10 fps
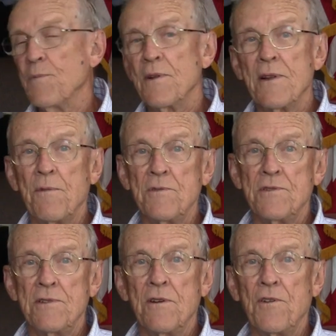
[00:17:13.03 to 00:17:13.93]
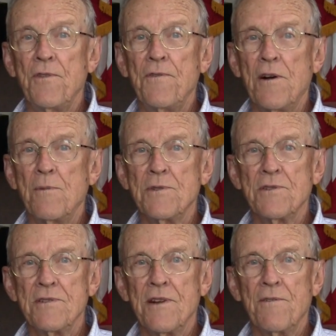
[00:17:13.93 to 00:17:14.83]
But I was the only
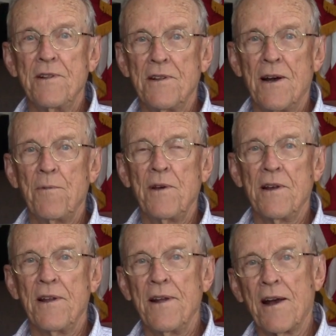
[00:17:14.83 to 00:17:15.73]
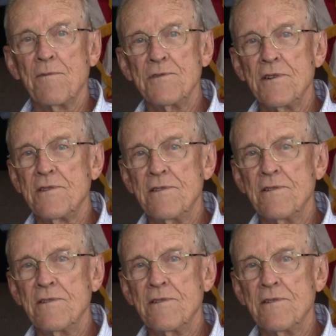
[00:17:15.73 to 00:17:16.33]
pharmacist. Every time we had an acquisition,